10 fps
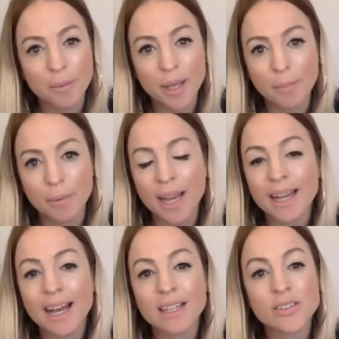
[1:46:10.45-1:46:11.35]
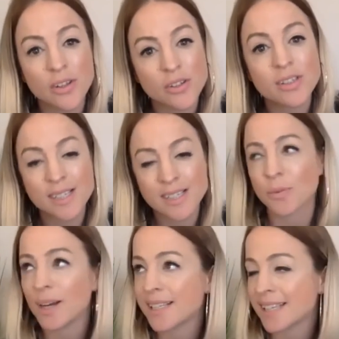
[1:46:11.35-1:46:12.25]
people. So this is
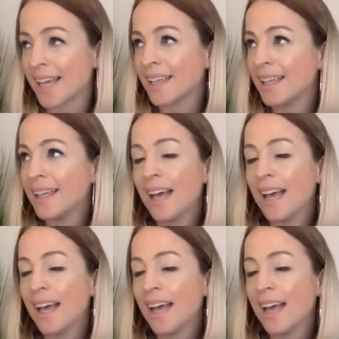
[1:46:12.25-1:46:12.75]
what I say.